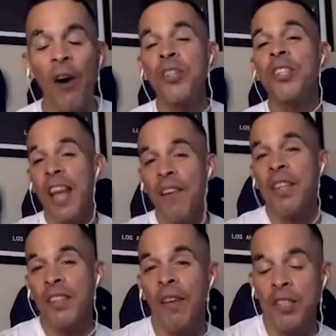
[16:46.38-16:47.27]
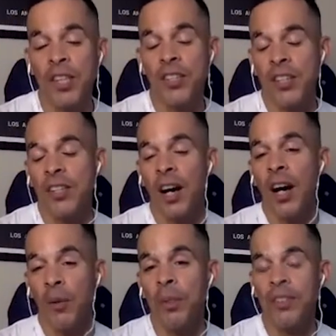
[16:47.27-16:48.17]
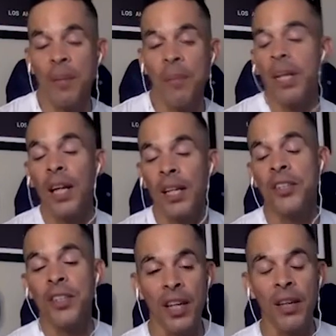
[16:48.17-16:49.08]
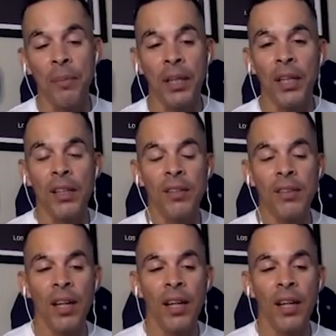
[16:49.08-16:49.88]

I was just having this conversation with somebody yesterday, because